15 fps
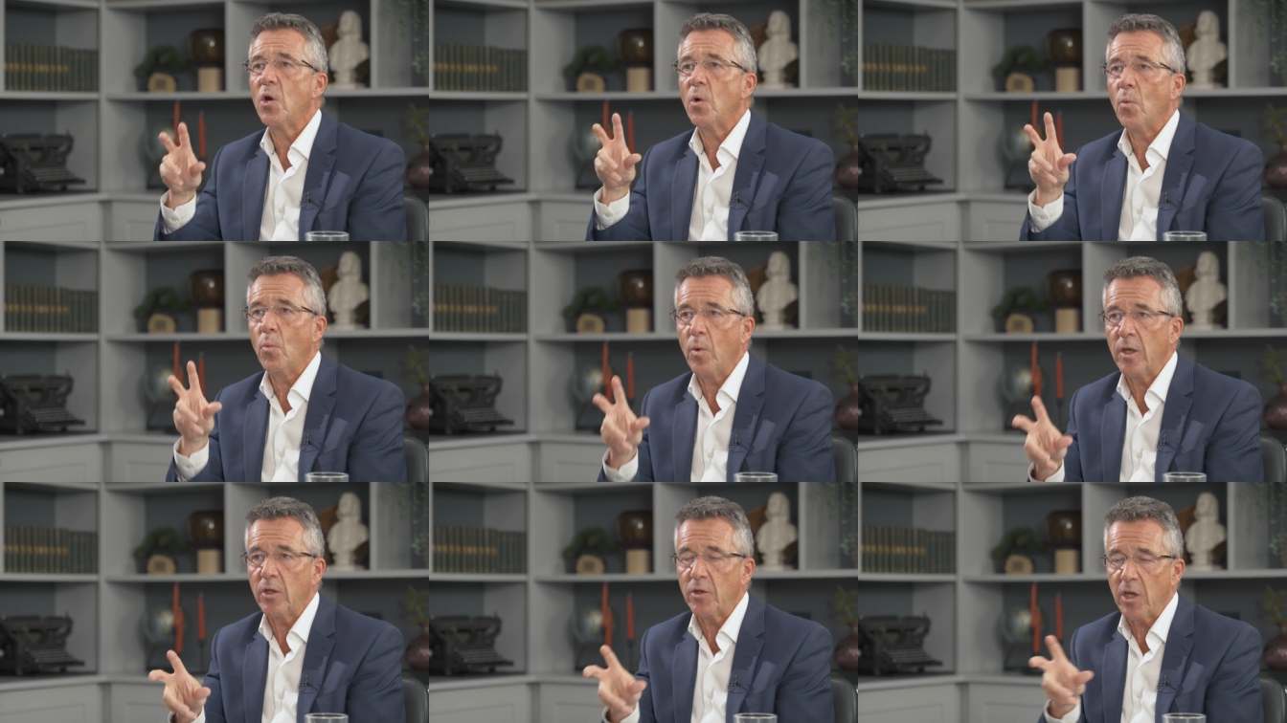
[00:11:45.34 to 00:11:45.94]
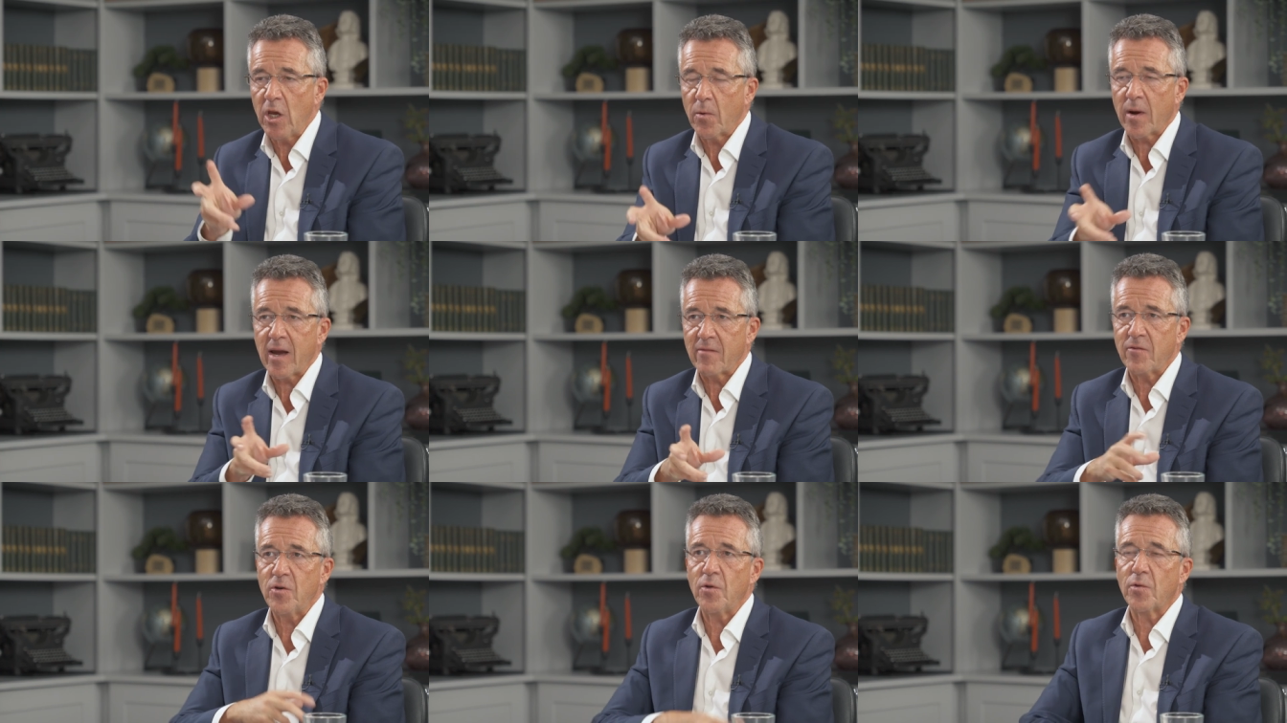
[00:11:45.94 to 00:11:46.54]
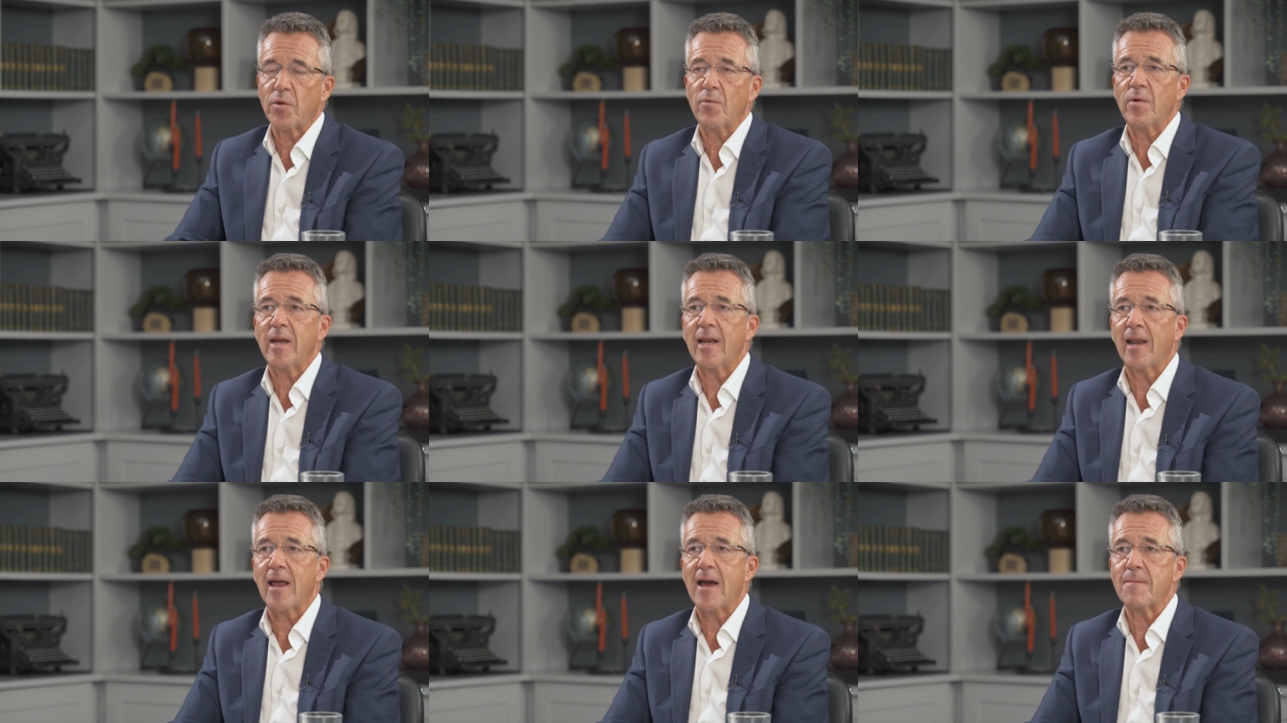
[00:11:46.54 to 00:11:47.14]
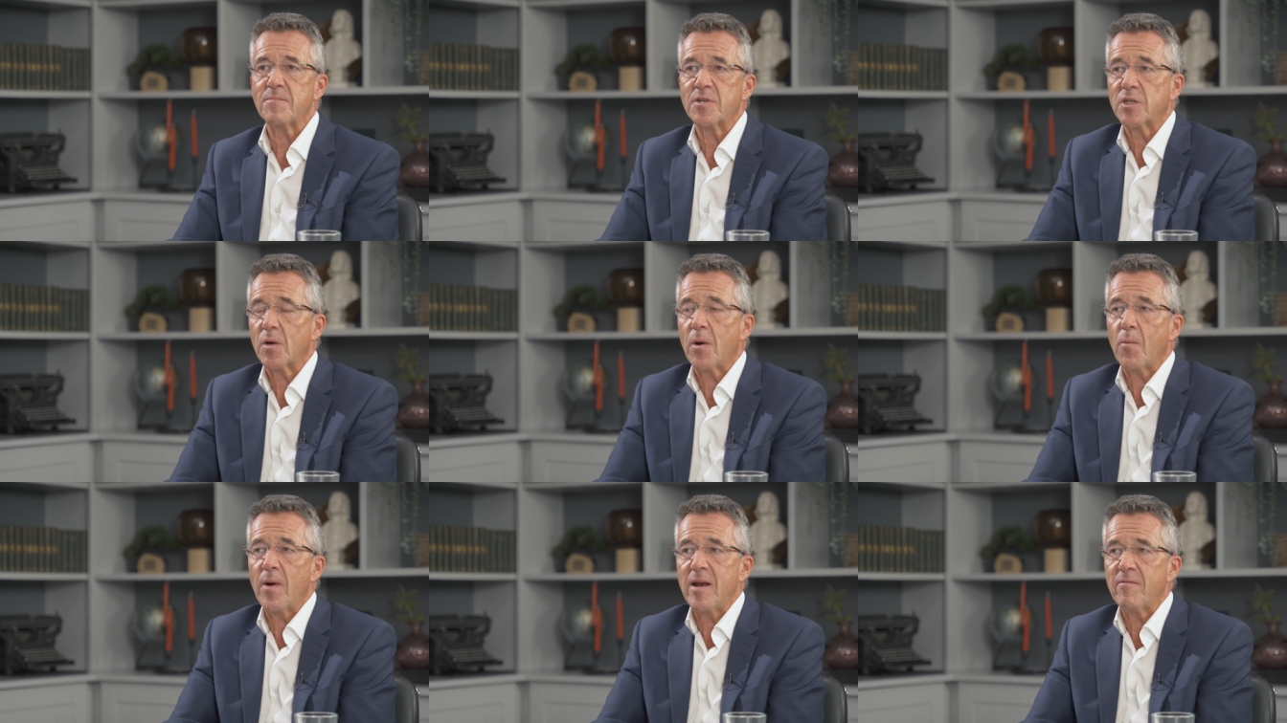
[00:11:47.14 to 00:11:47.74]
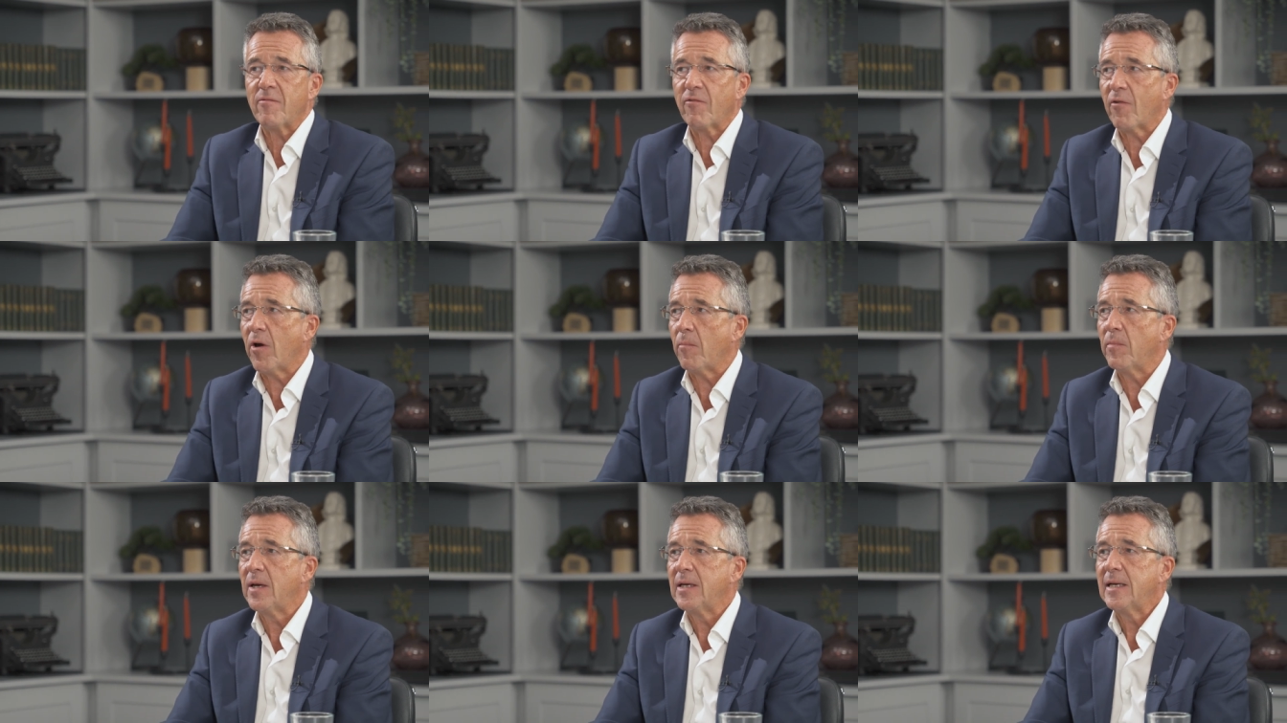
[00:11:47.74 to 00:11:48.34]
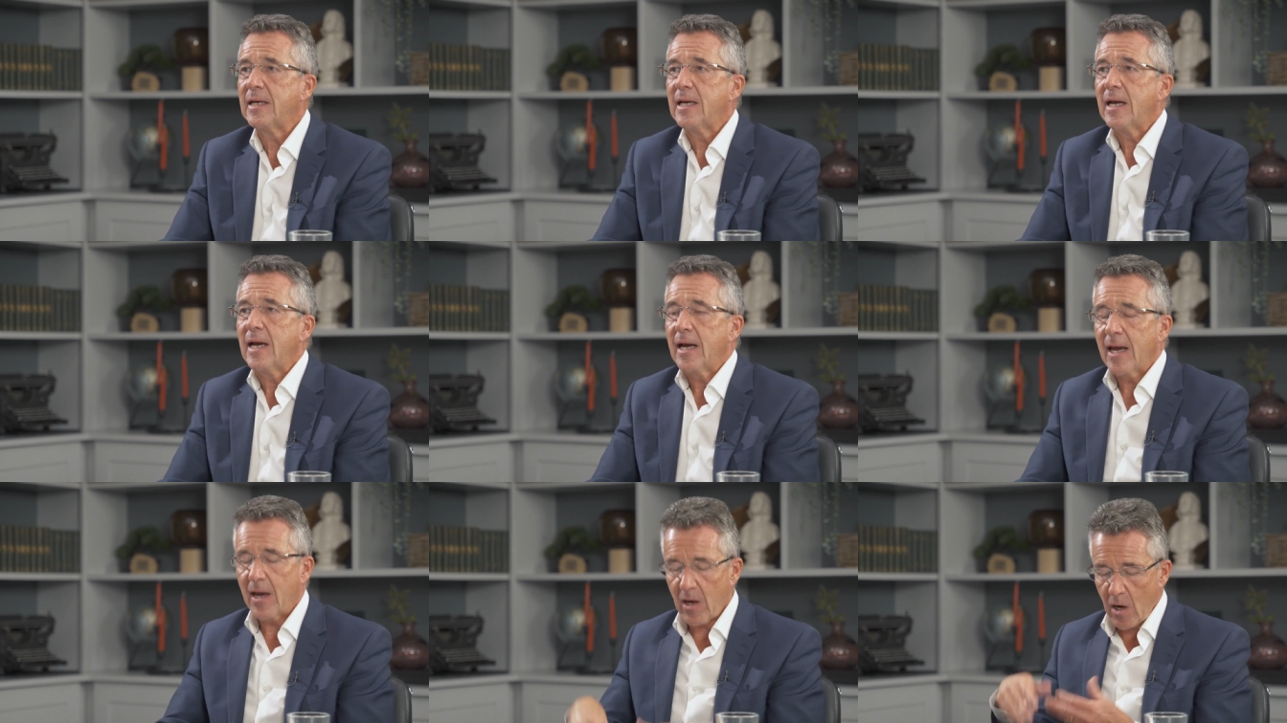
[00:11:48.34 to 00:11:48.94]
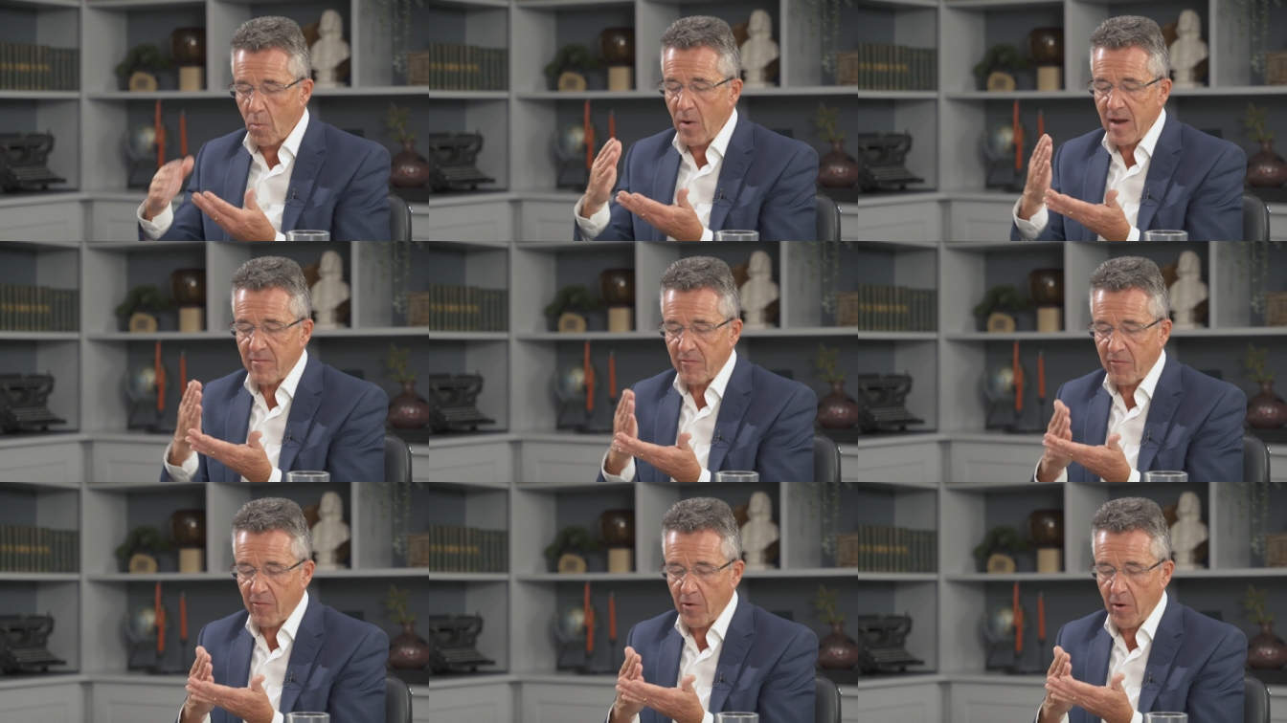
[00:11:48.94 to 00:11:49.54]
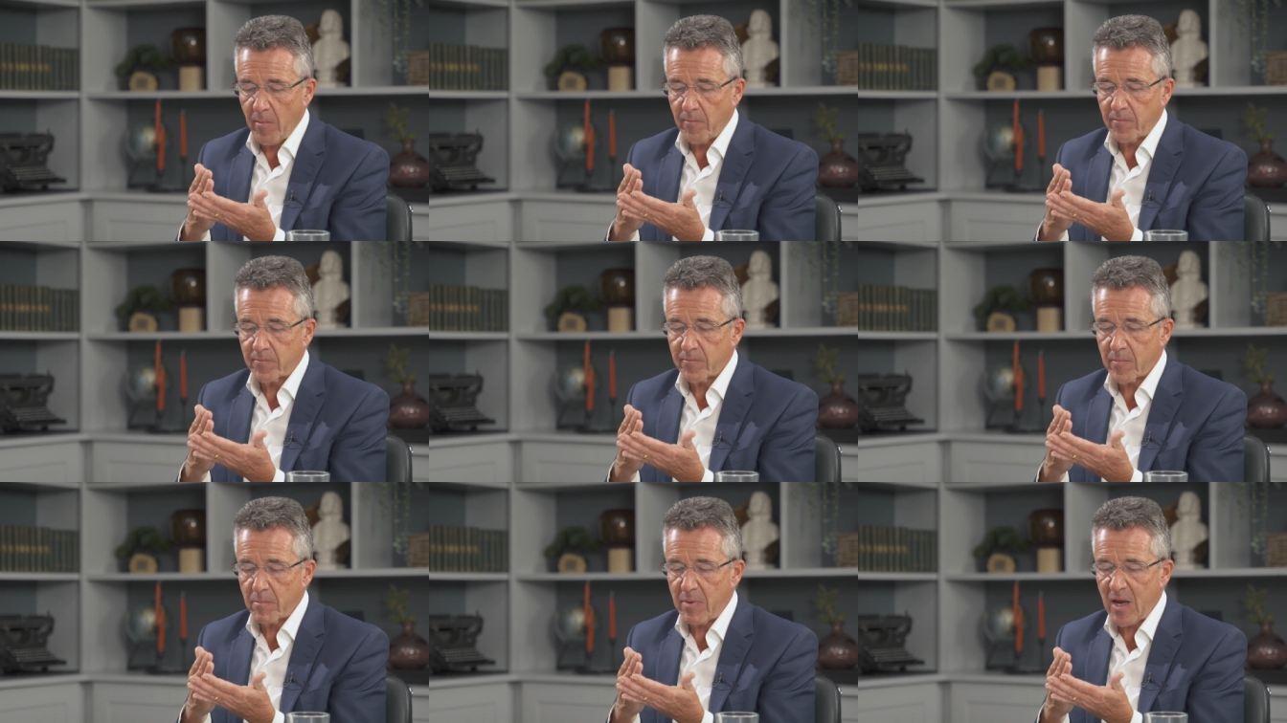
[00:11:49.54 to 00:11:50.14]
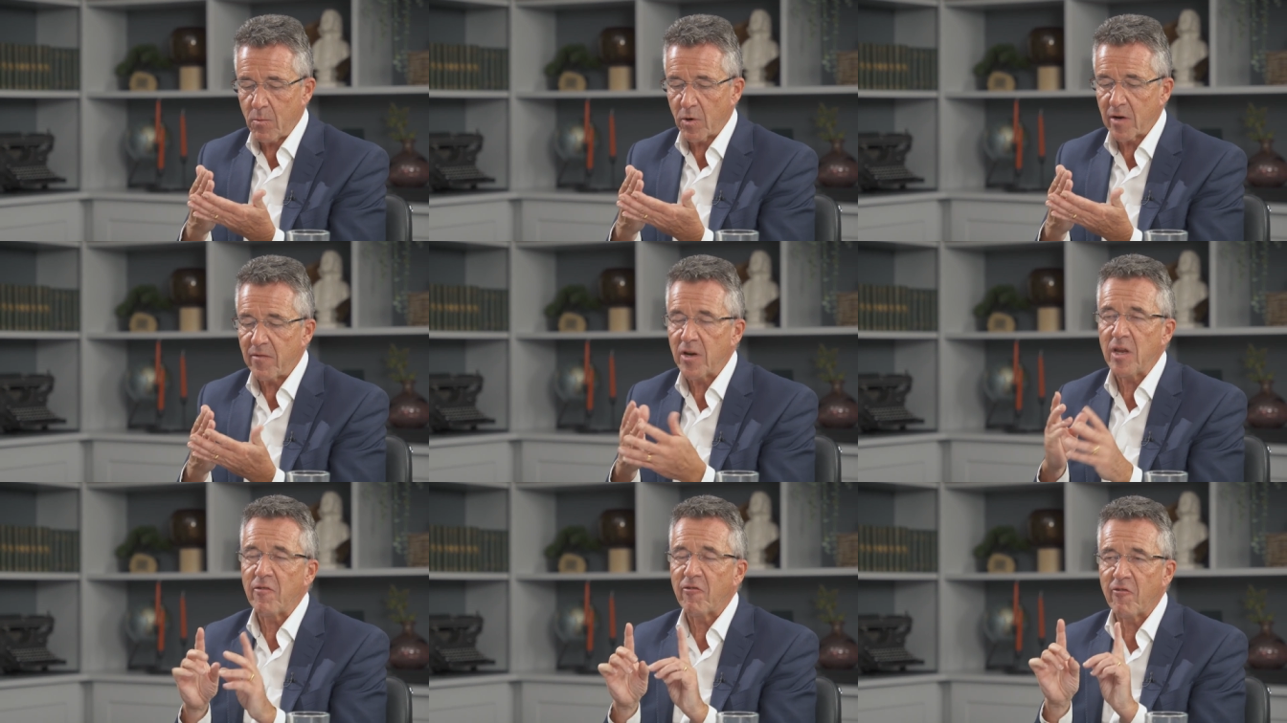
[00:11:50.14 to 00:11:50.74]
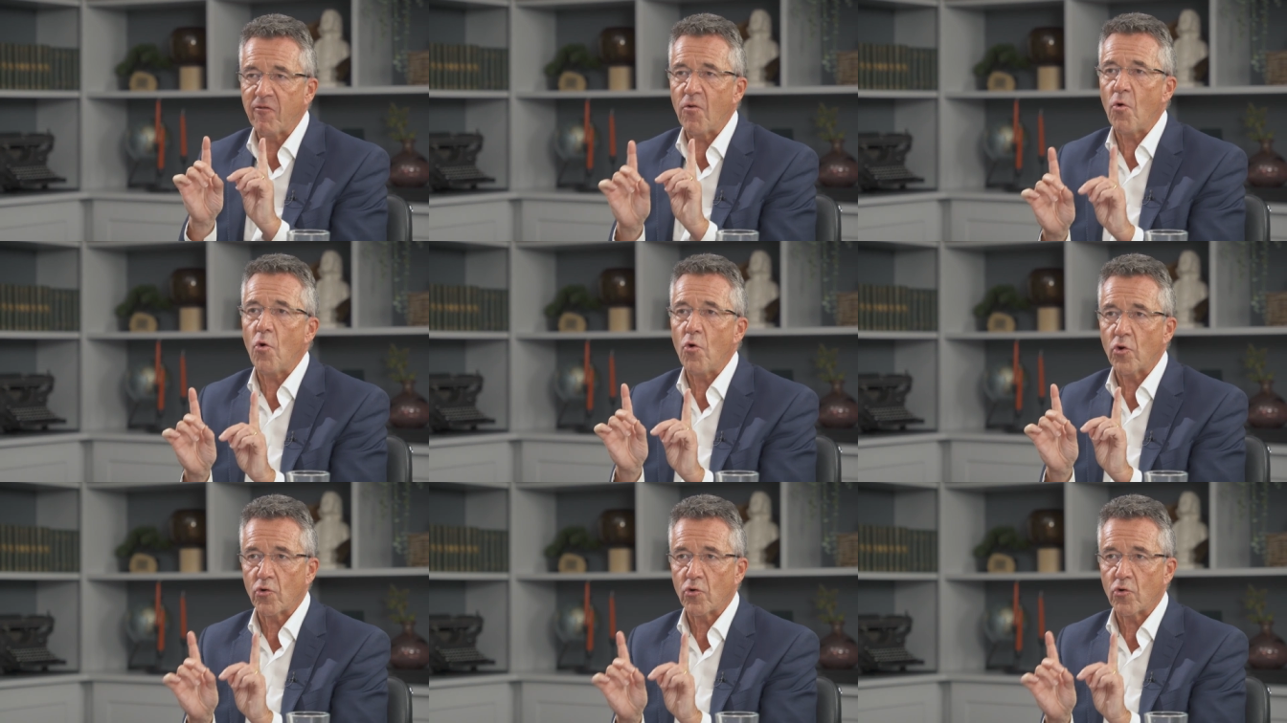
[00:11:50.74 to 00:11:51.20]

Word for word: Will you have another relapse? So I went from, I went from being one of only four